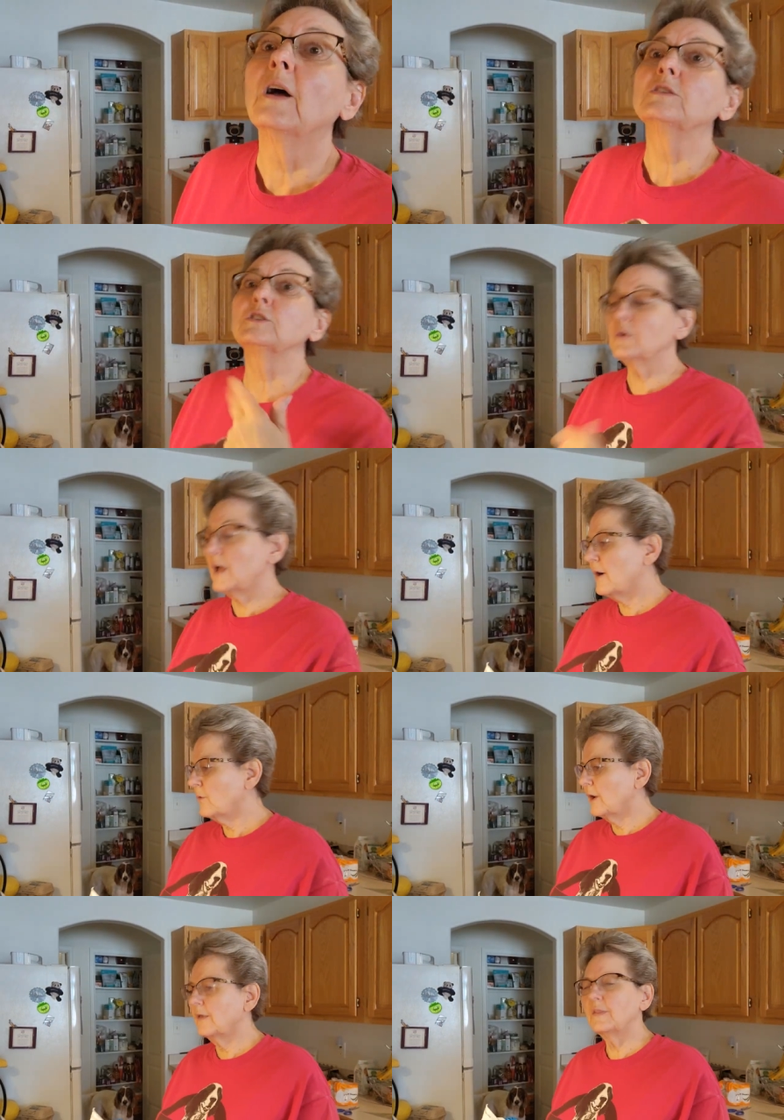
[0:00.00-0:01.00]
So now
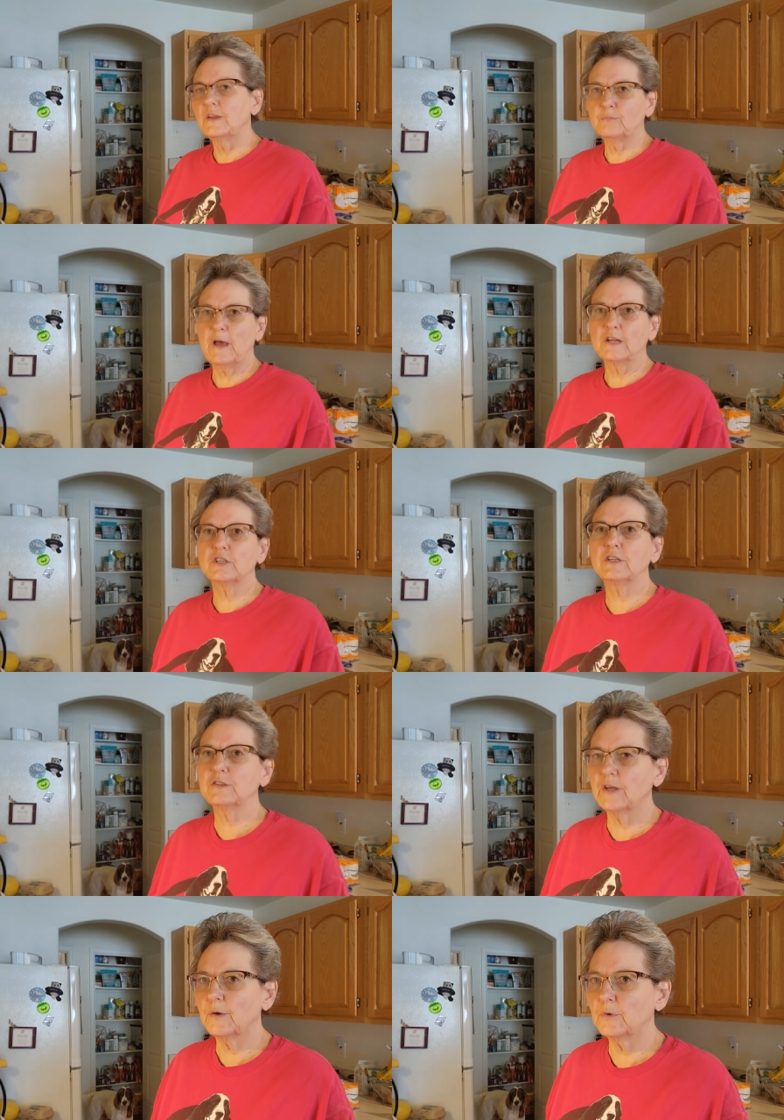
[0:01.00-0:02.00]
in these batches,
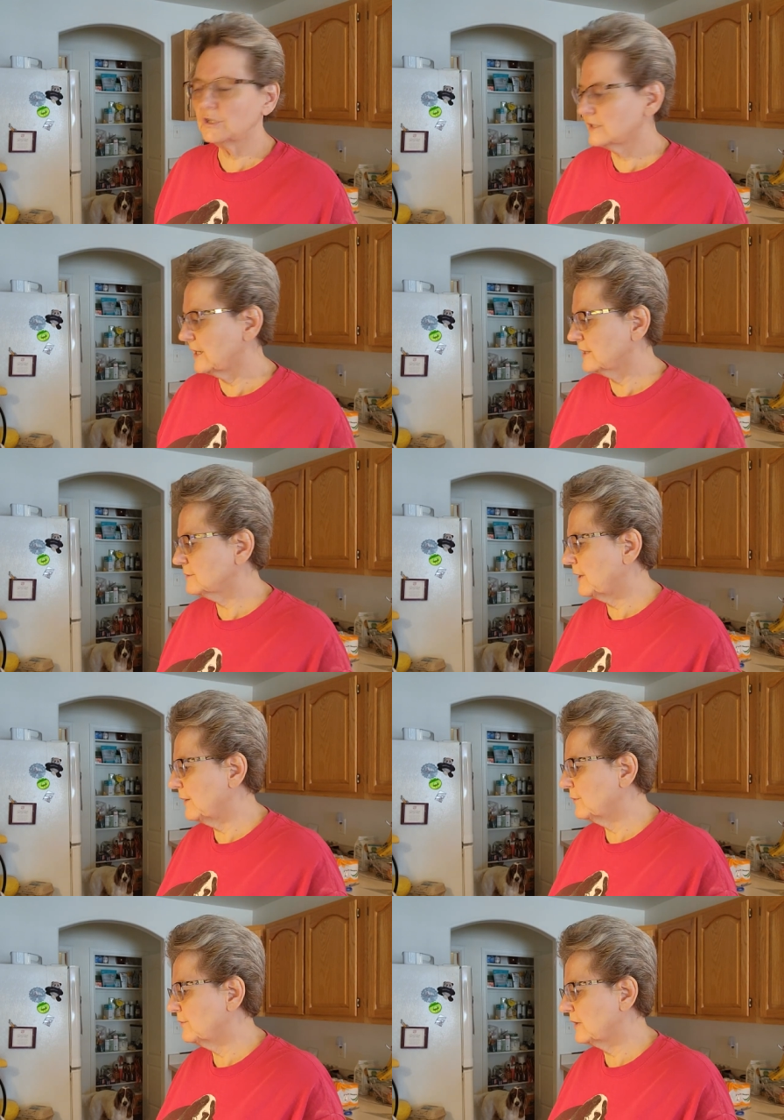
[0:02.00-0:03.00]
like we just talked
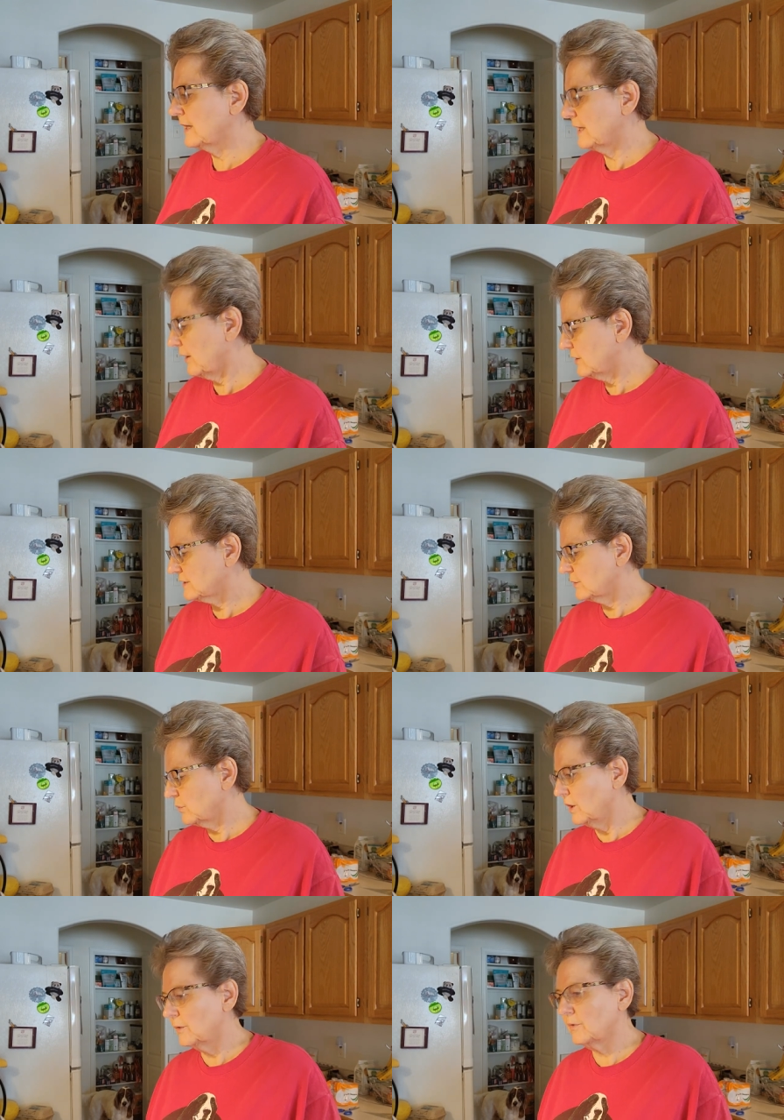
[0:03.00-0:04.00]
about, we've got carrots in
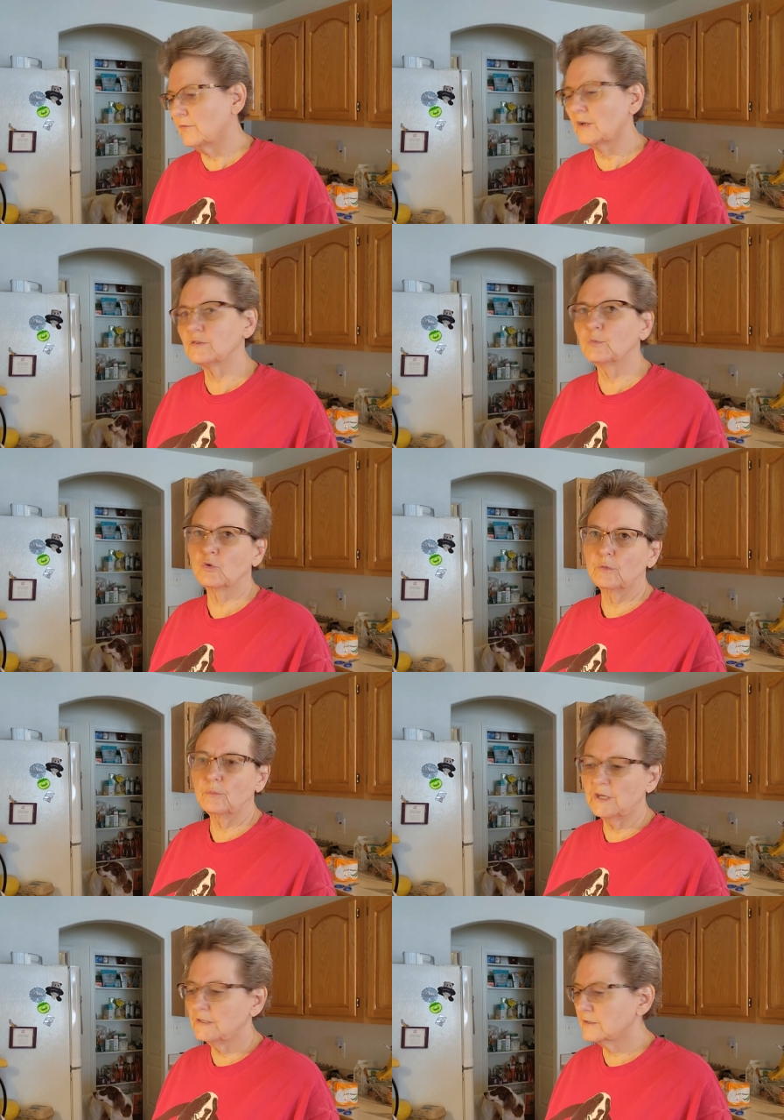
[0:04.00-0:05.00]
one, we've got some green
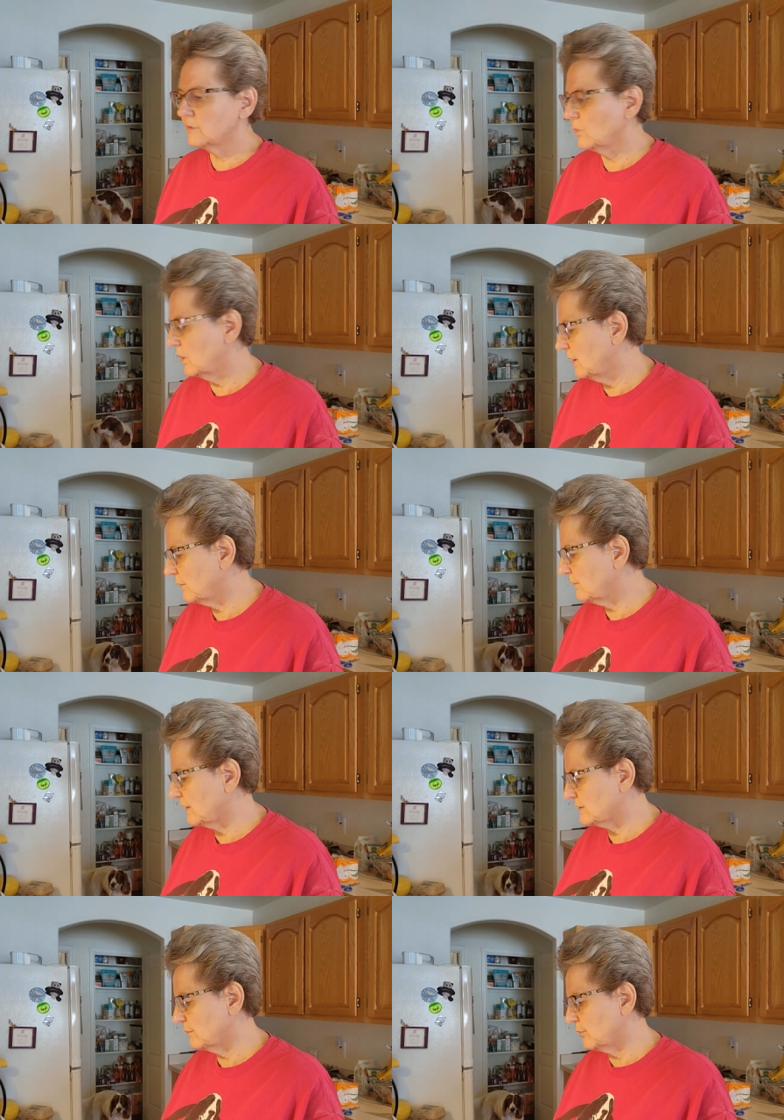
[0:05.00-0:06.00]
beans in one, we've
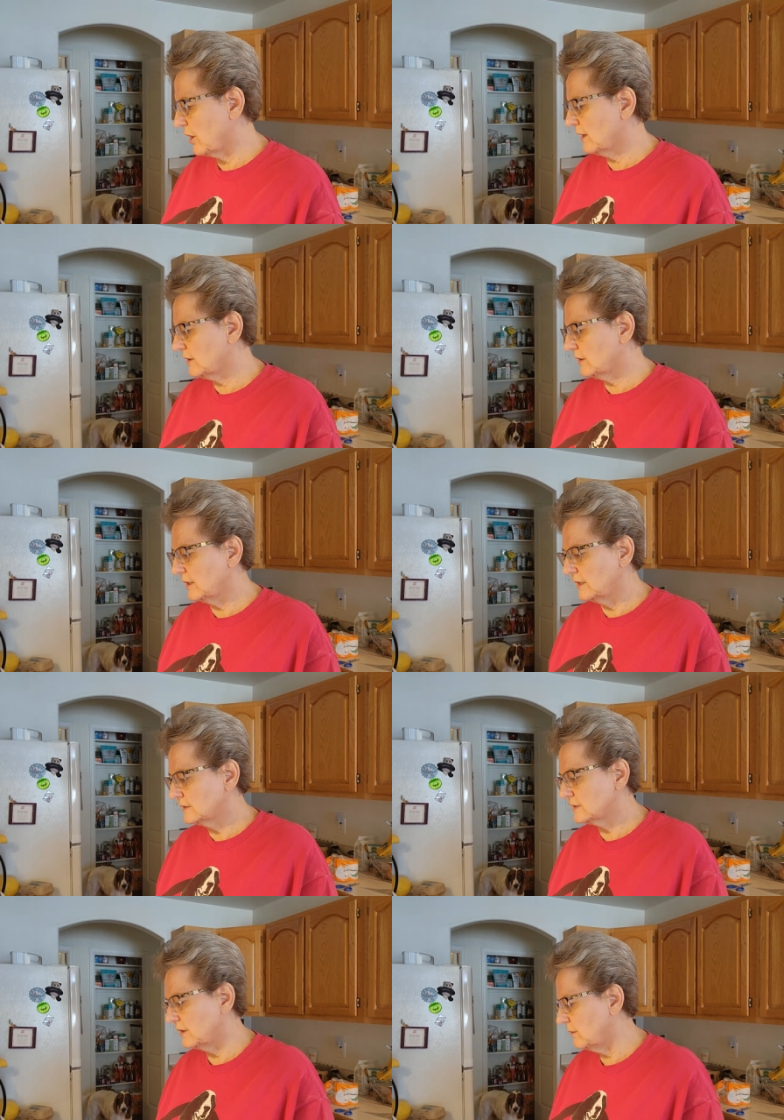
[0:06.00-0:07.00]
got some broccoli,
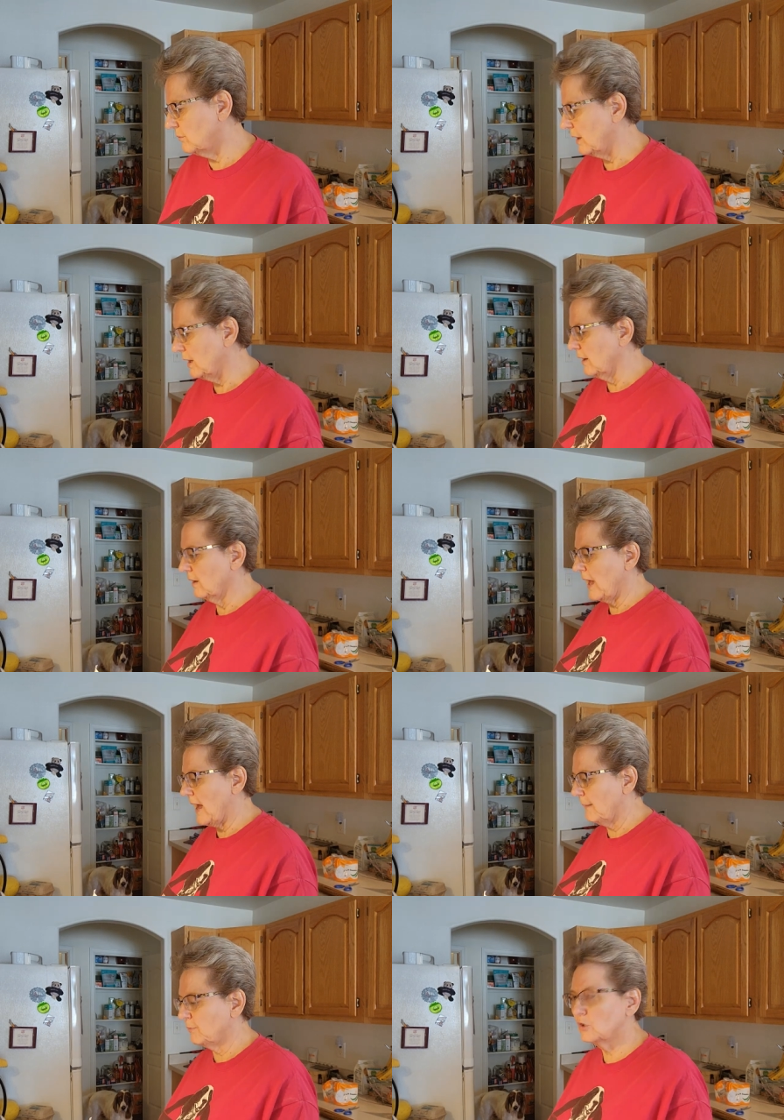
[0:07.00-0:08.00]
some uh,
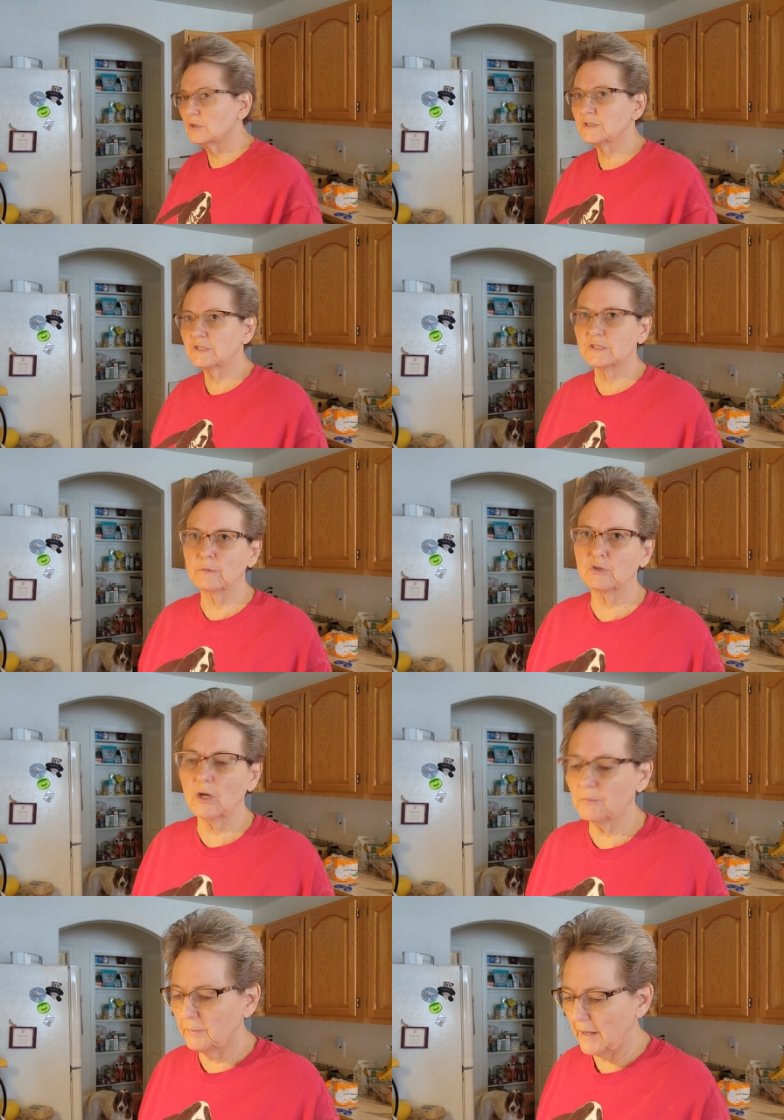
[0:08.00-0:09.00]
apples, some
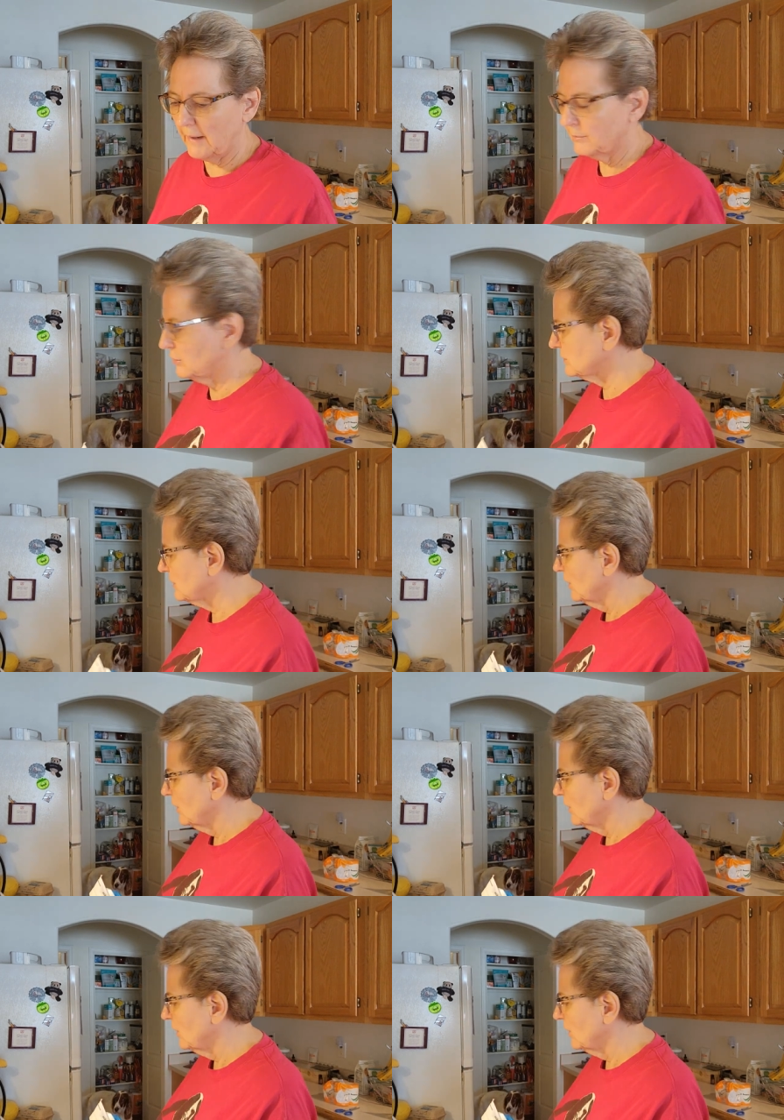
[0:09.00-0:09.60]
chopped up apples.